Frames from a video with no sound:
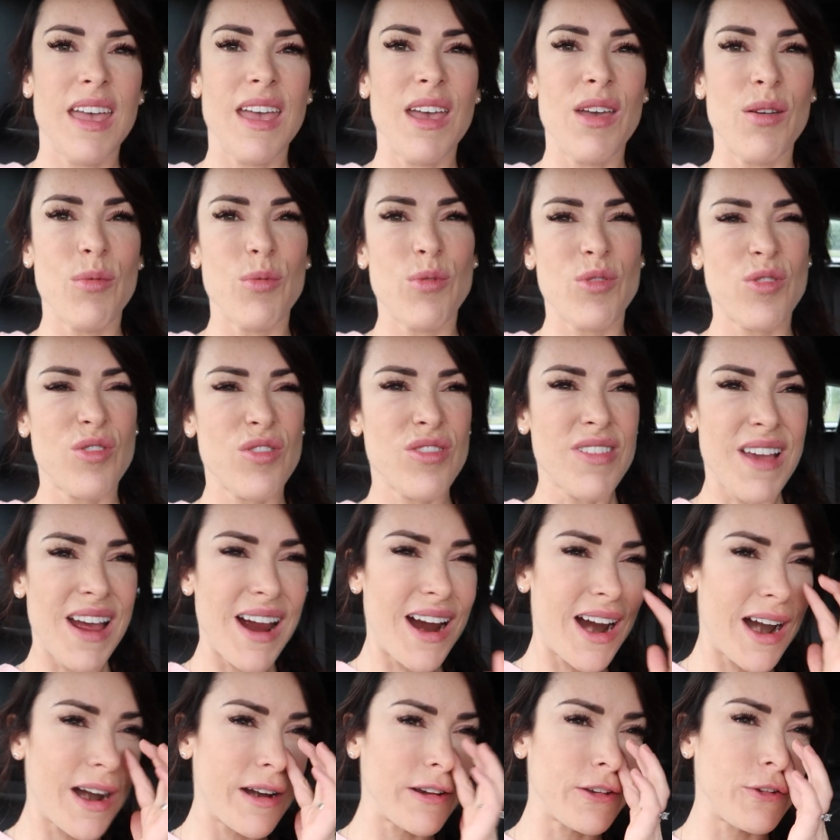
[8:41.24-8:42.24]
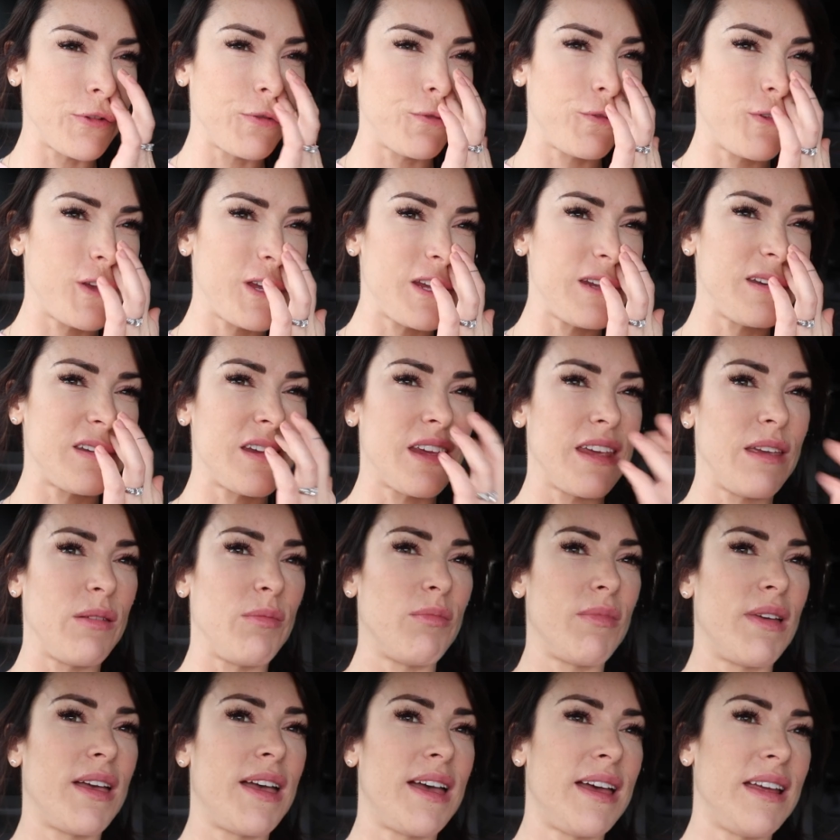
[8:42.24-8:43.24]
it was just hard to feed
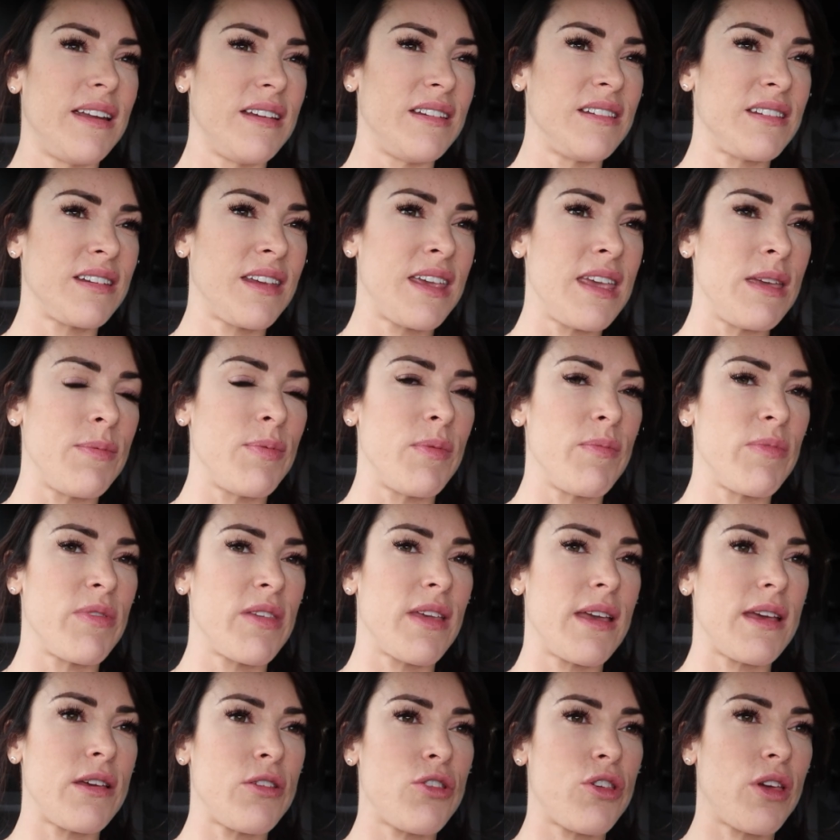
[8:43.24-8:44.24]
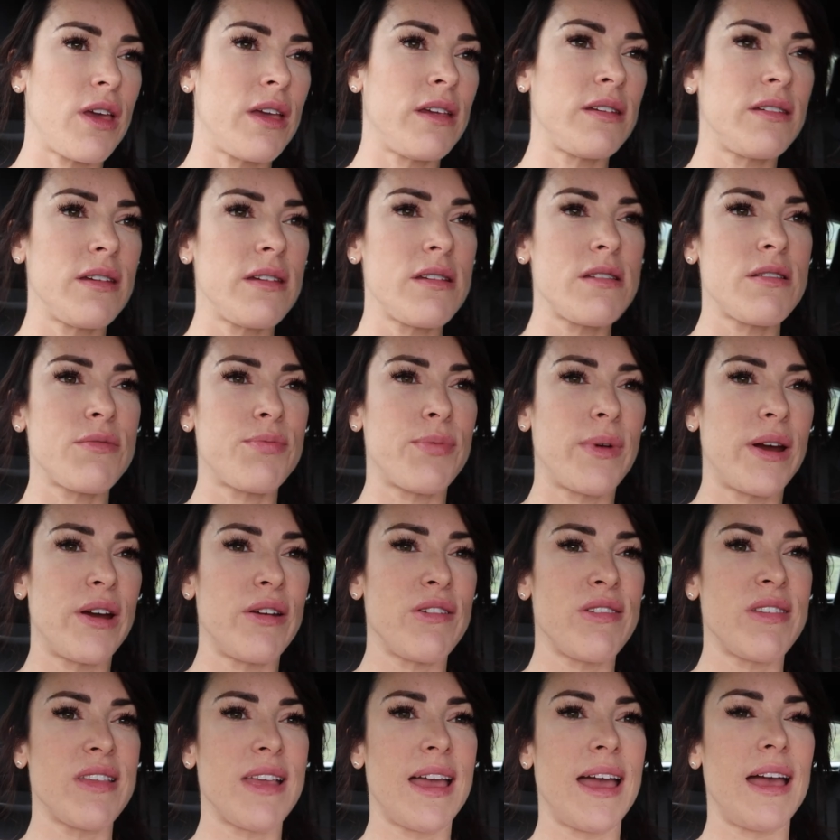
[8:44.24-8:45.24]
him and keep him satiated,
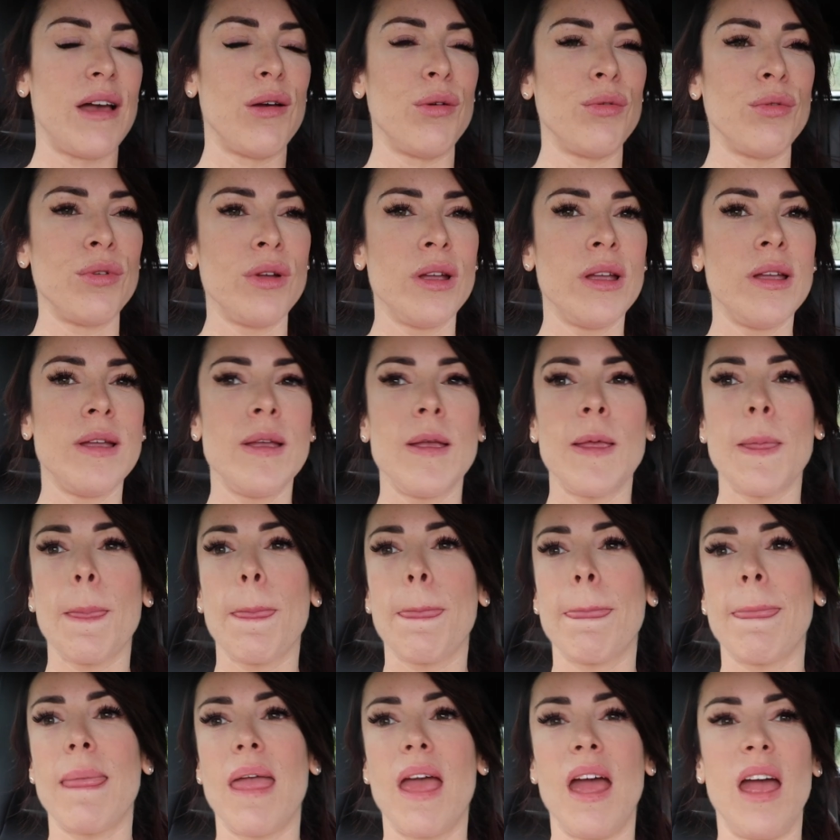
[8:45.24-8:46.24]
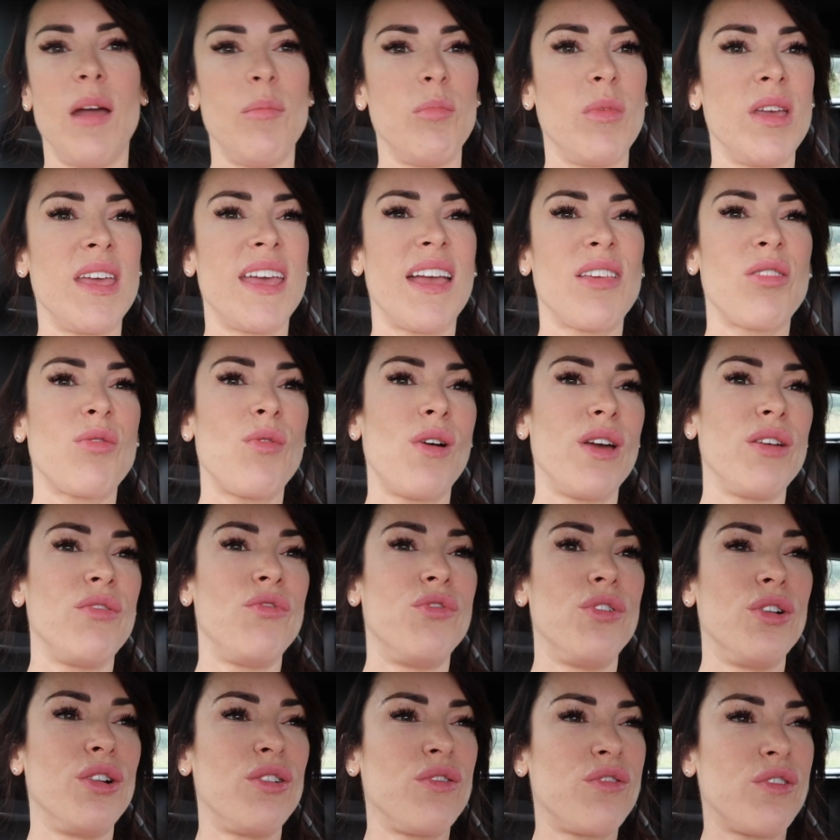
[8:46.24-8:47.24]
whereas now he gets quite
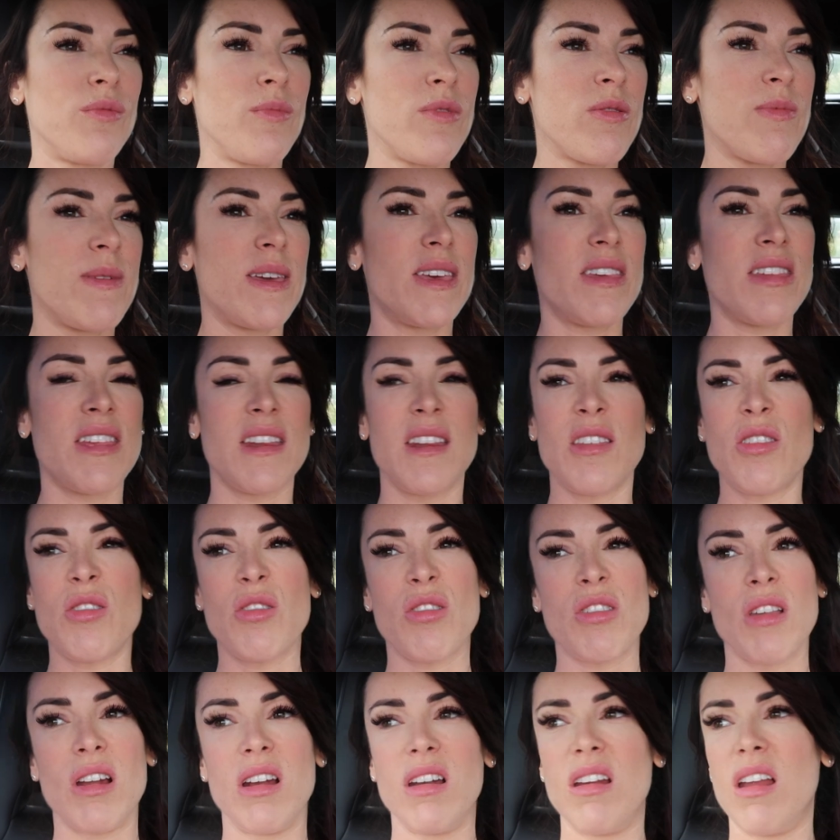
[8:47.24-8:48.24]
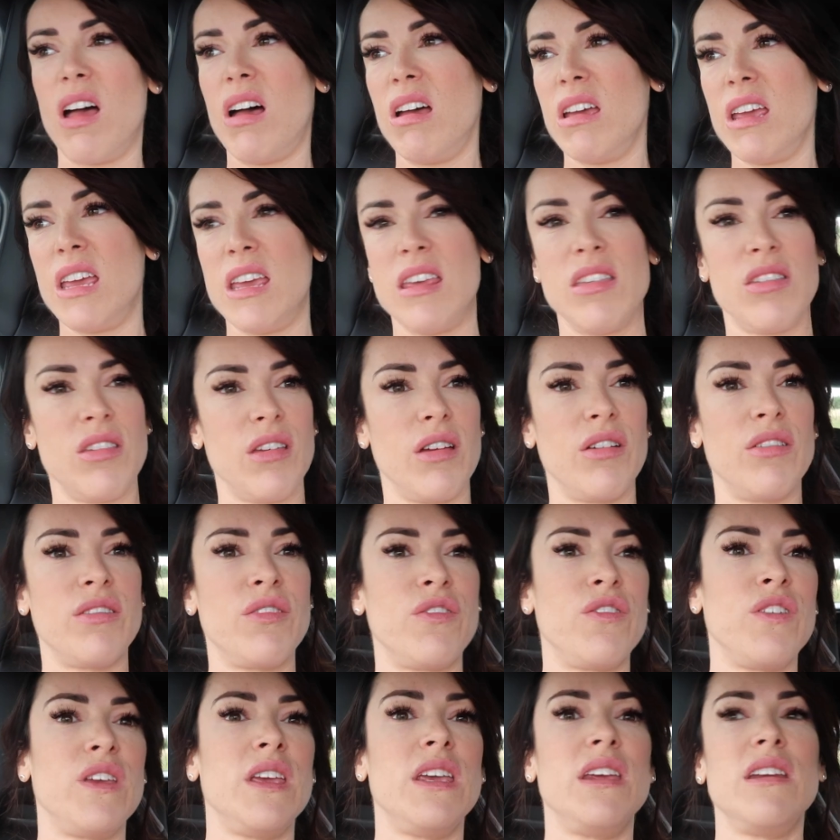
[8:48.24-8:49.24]
full from his meals and he's just a lot easier
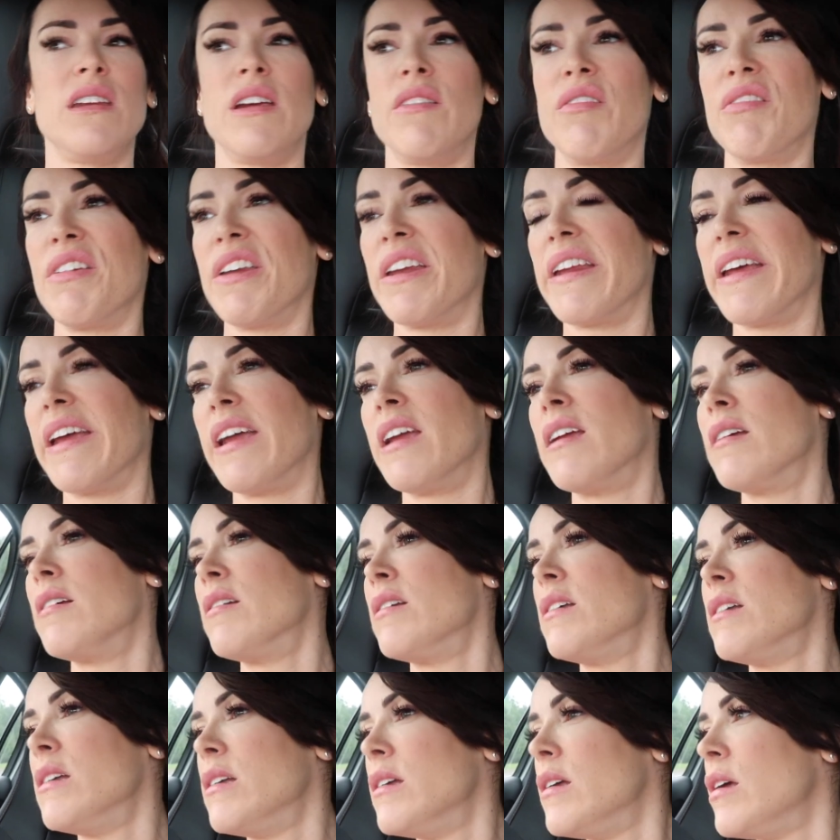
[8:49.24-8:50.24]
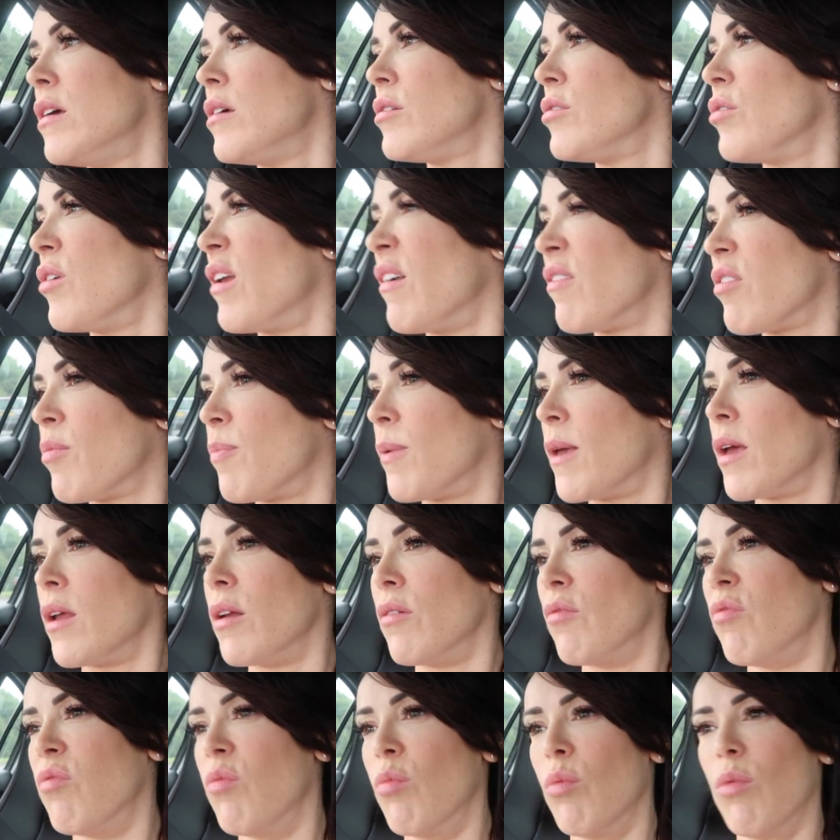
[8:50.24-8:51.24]
to feed every day. I don't have to be
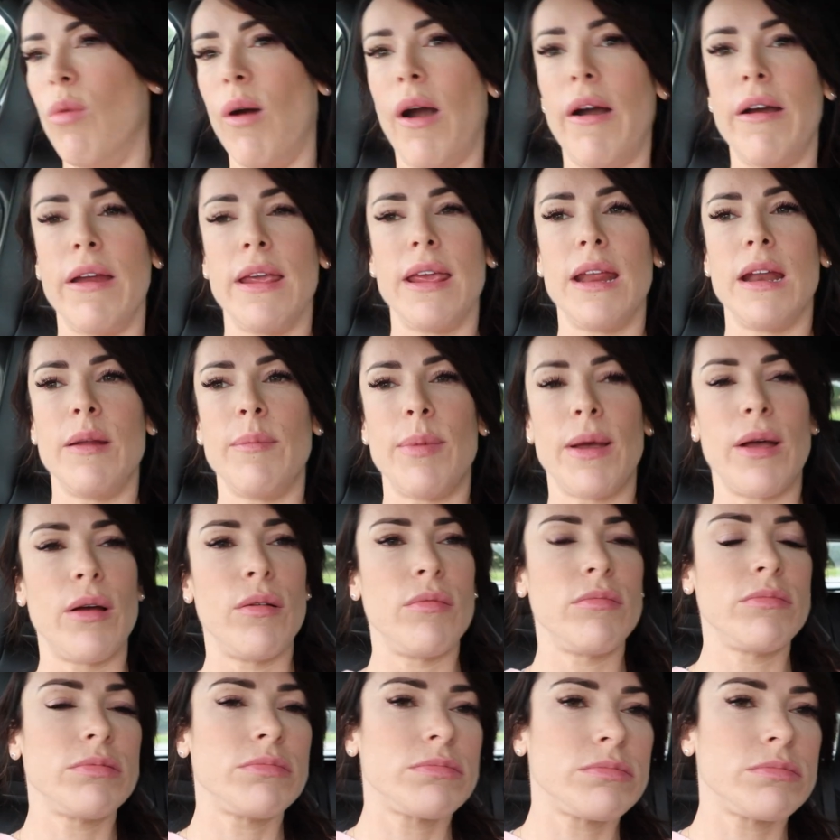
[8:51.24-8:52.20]
kind of worrying about